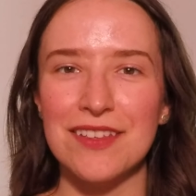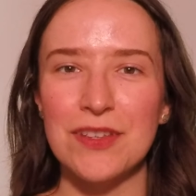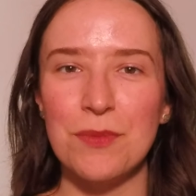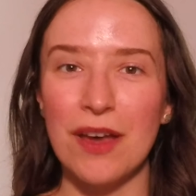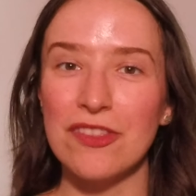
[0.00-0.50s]

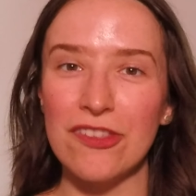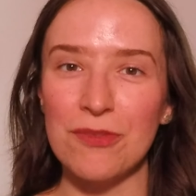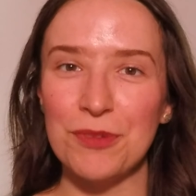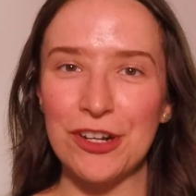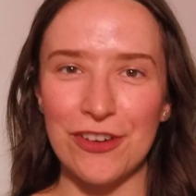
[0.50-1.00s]
the
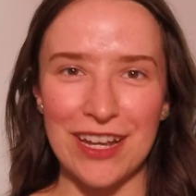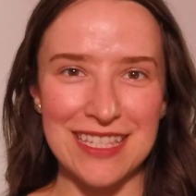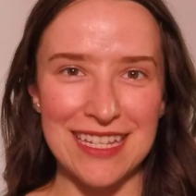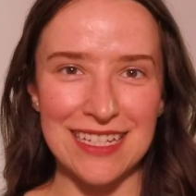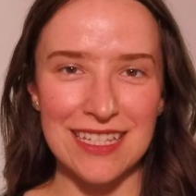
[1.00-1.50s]
month
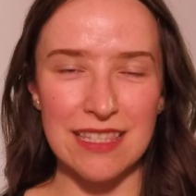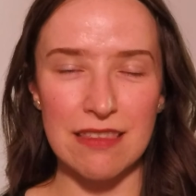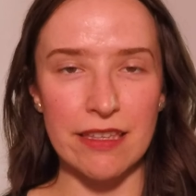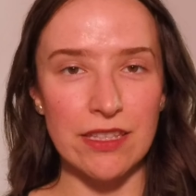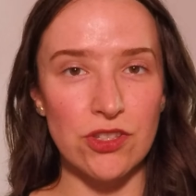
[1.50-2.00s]
progresses,
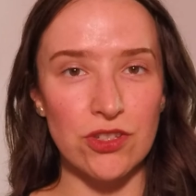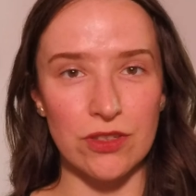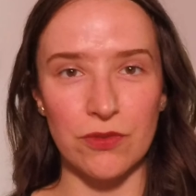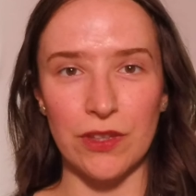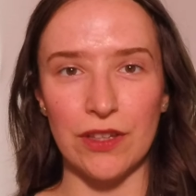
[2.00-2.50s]
things
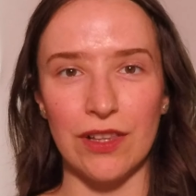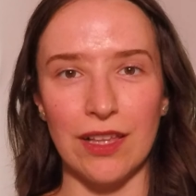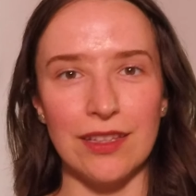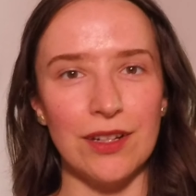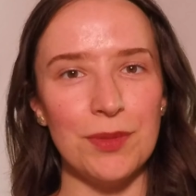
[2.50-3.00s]
should feel
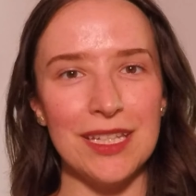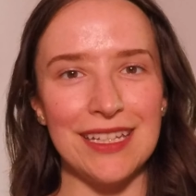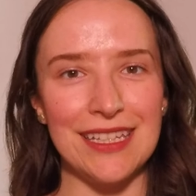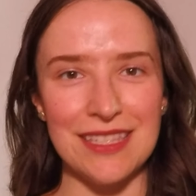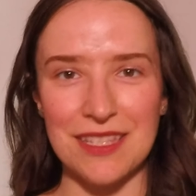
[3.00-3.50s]
a little bit
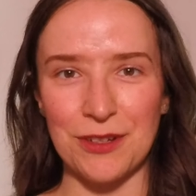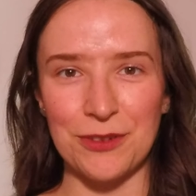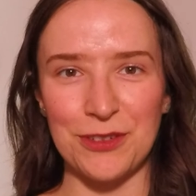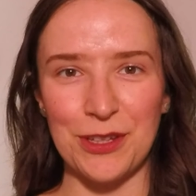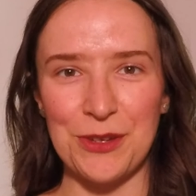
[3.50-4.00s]
easier
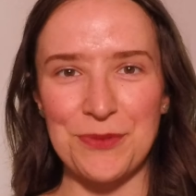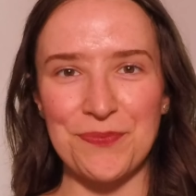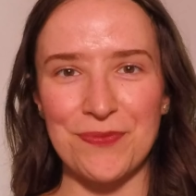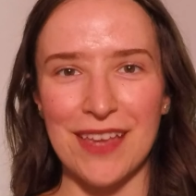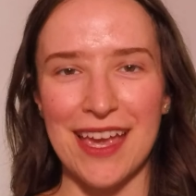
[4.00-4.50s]
for
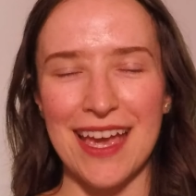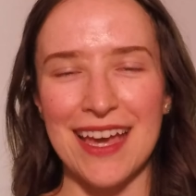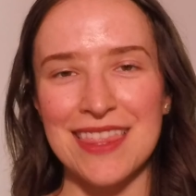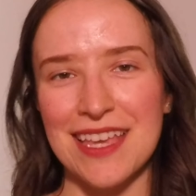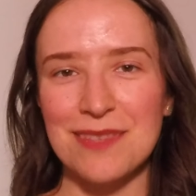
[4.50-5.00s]
you,
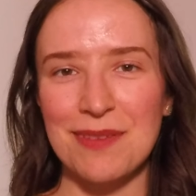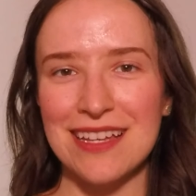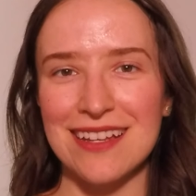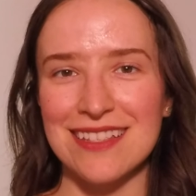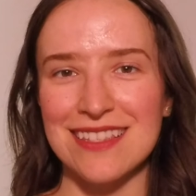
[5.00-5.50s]
and that's
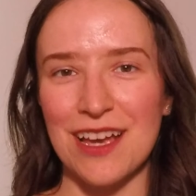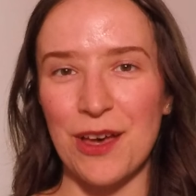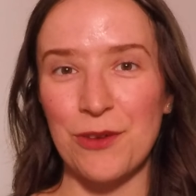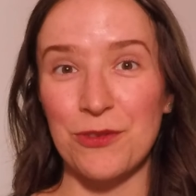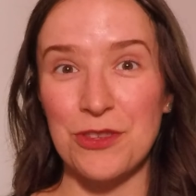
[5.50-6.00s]
because
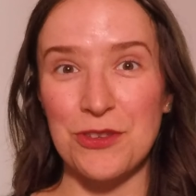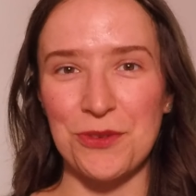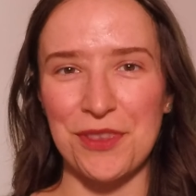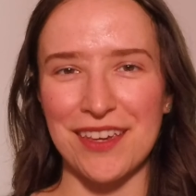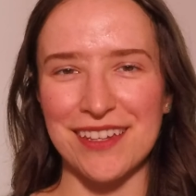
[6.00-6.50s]
of
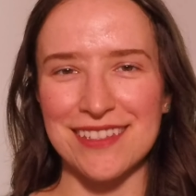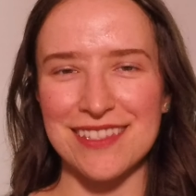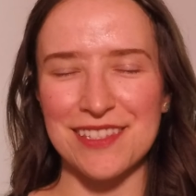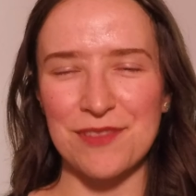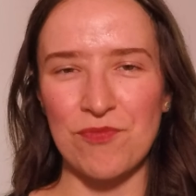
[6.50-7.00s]
two
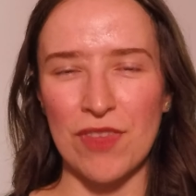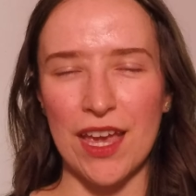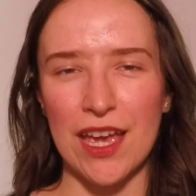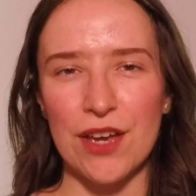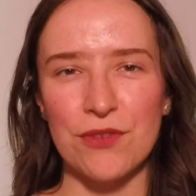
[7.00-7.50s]
things.
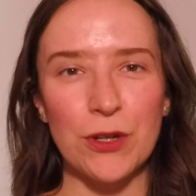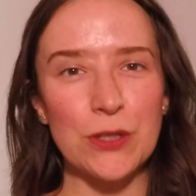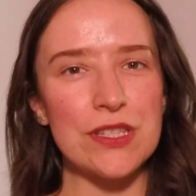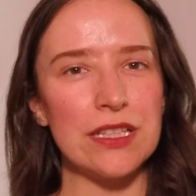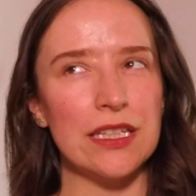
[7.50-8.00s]

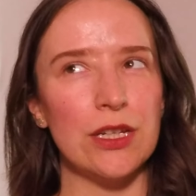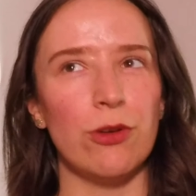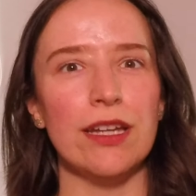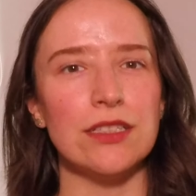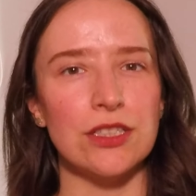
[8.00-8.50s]
Firstly,
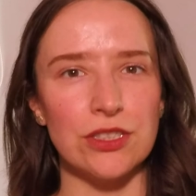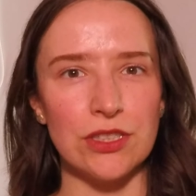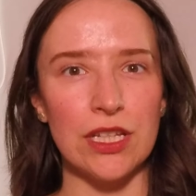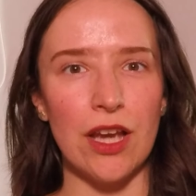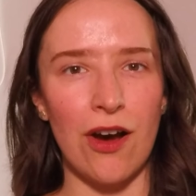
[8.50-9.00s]
quite
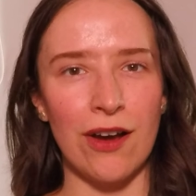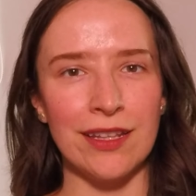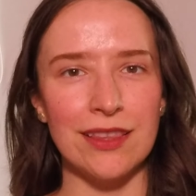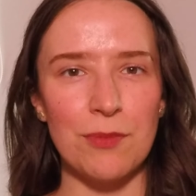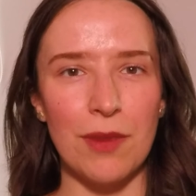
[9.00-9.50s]
early on
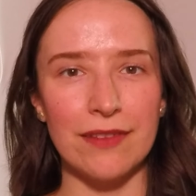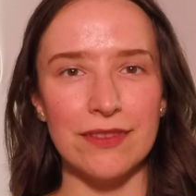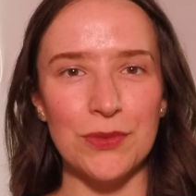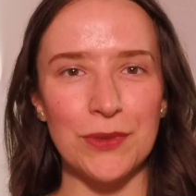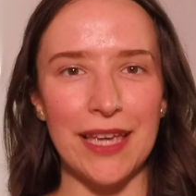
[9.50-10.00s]
in the
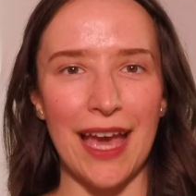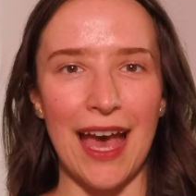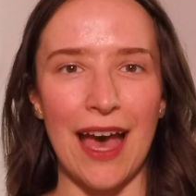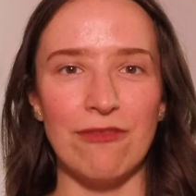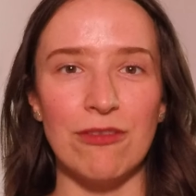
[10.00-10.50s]
month, we
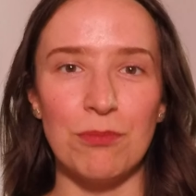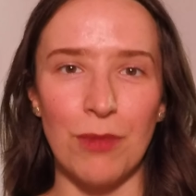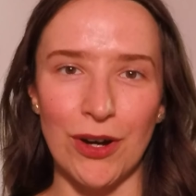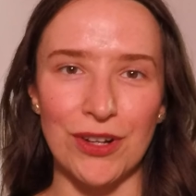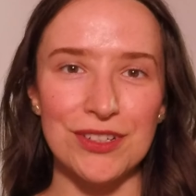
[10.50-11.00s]
have
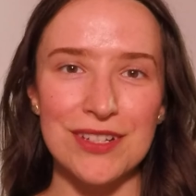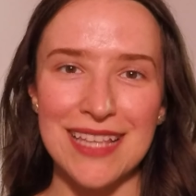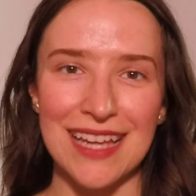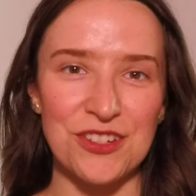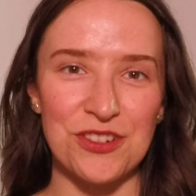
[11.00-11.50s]
Mars
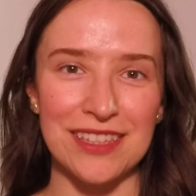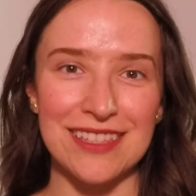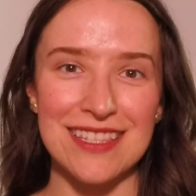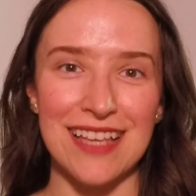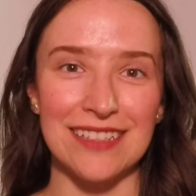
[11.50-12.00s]
entering
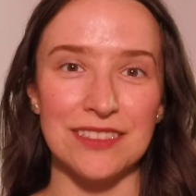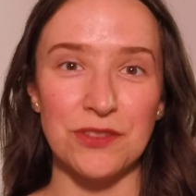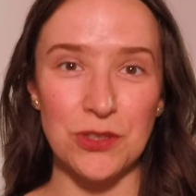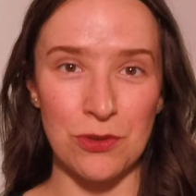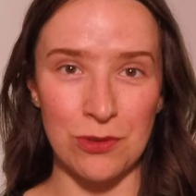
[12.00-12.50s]
the sign
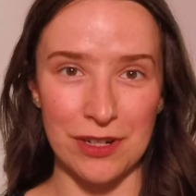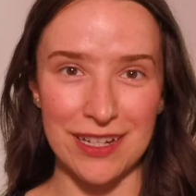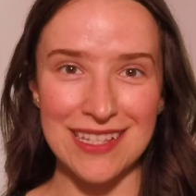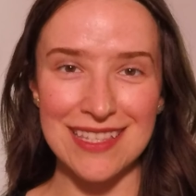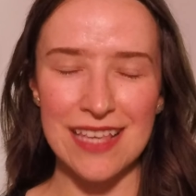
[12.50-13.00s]
of
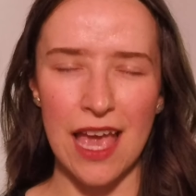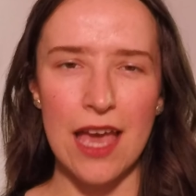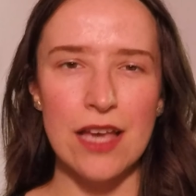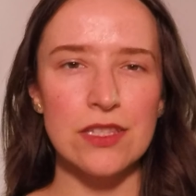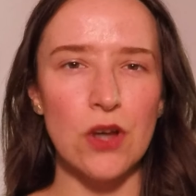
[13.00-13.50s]
Taurus.
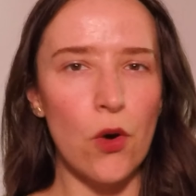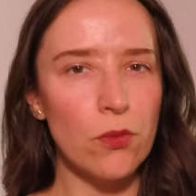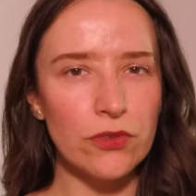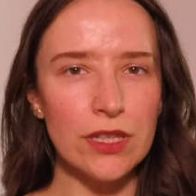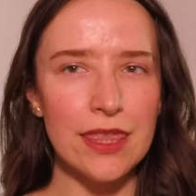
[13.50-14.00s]
So
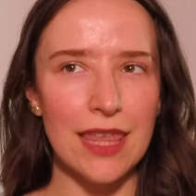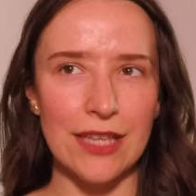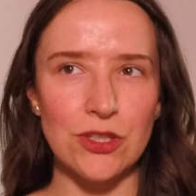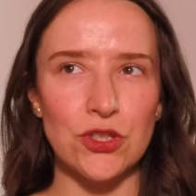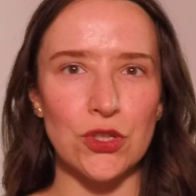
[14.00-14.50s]
hopefully
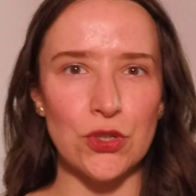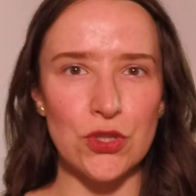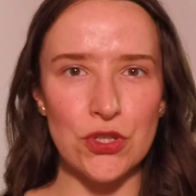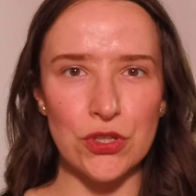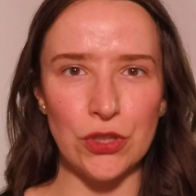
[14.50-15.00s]
that
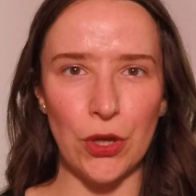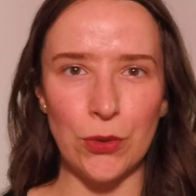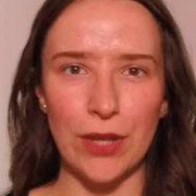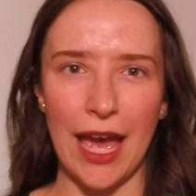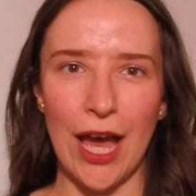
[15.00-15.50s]
should
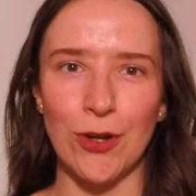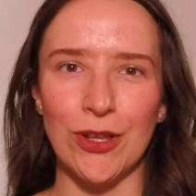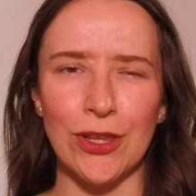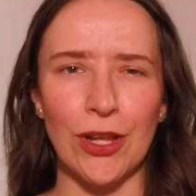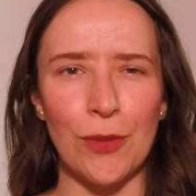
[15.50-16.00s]
slow down
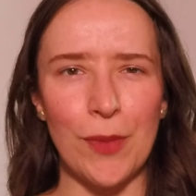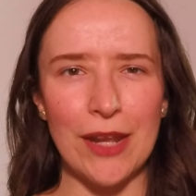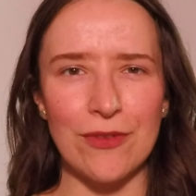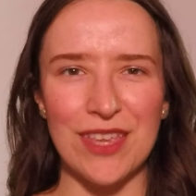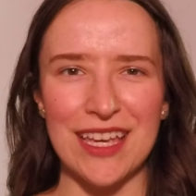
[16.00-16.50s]
a little bit
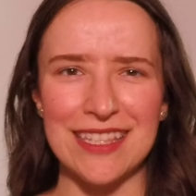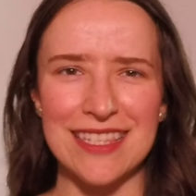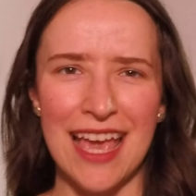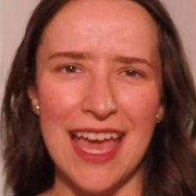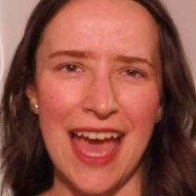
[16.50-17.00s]
of
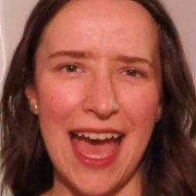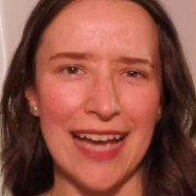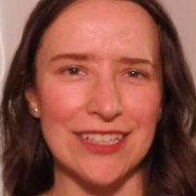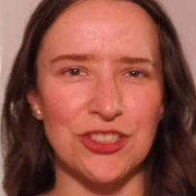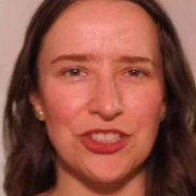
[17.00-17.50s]
this
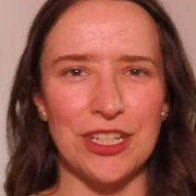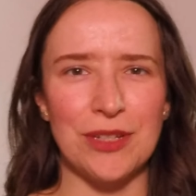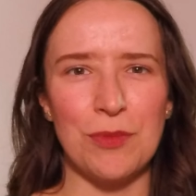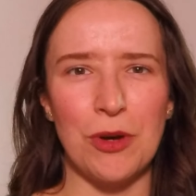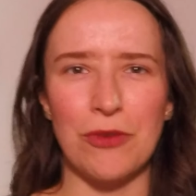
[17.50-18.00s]

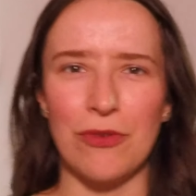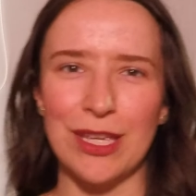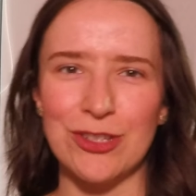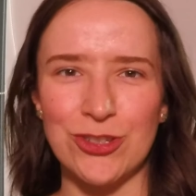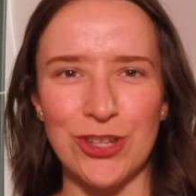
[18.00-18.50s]
action,
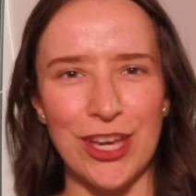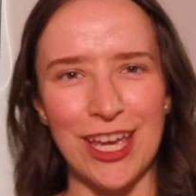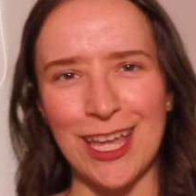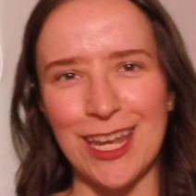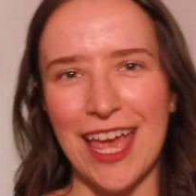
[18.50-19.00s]

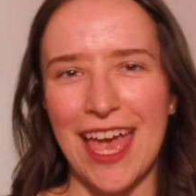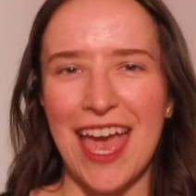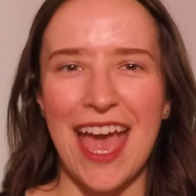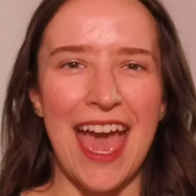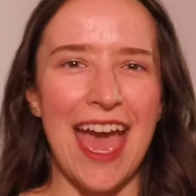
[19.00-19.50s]
motivation,
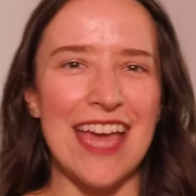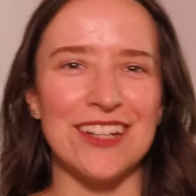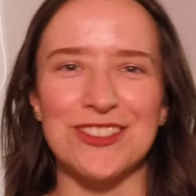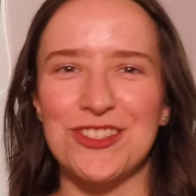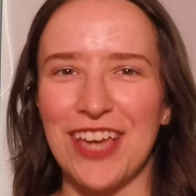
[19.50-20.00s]

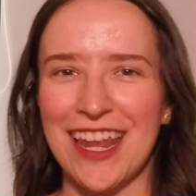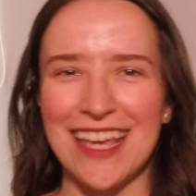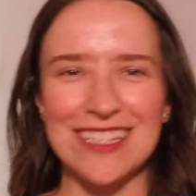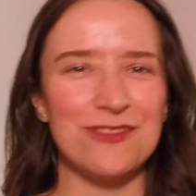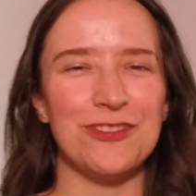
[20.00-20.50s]

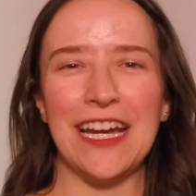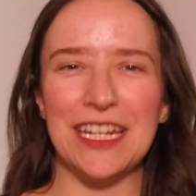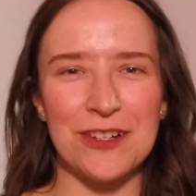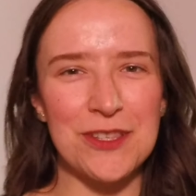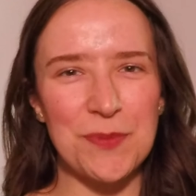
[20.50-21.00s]
energetic
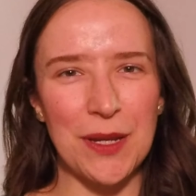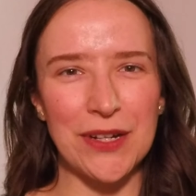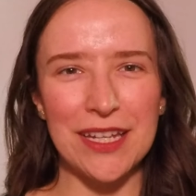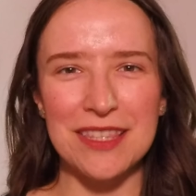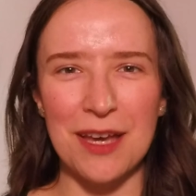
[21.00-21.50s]
fighter
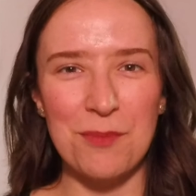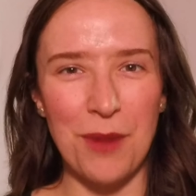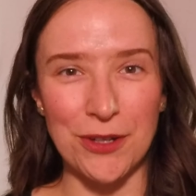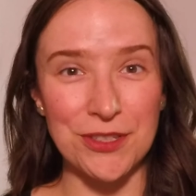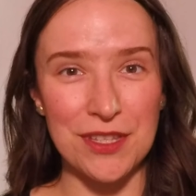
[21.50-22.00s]
spirit that
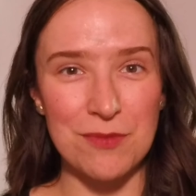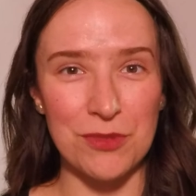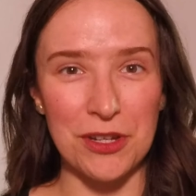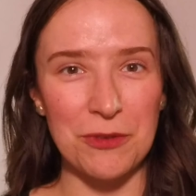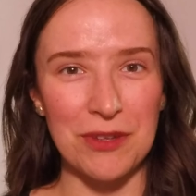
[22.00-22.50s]
Mars can
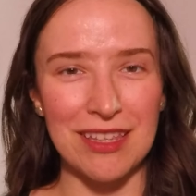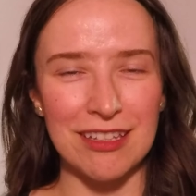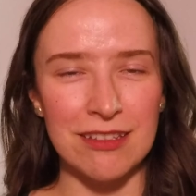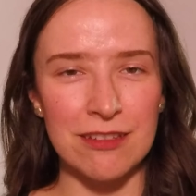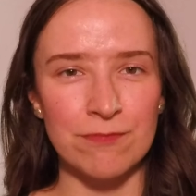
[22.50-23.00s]
bring with it.